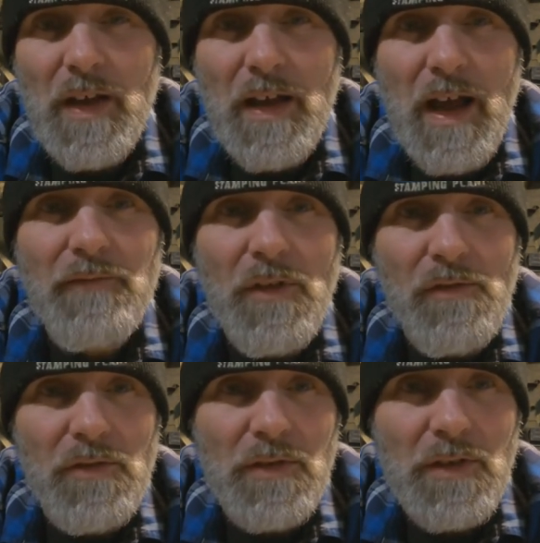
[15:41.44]

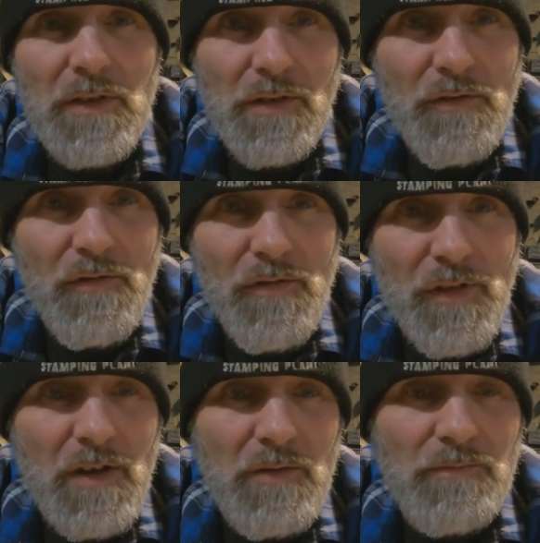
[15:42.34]
Obviously, good nurses
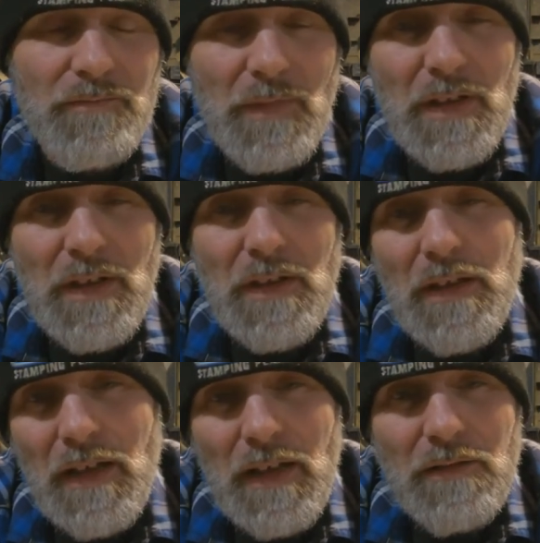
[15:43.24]
help.
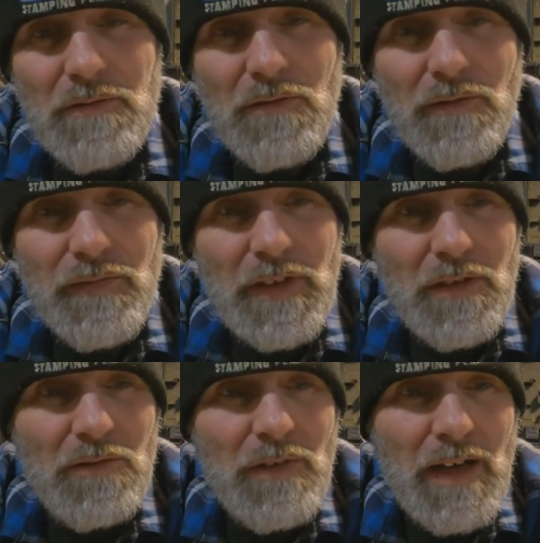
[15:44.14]
I'll do a
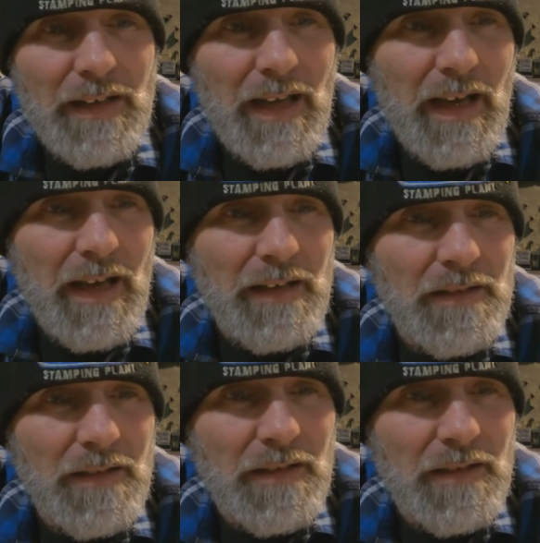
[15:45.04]
video on that.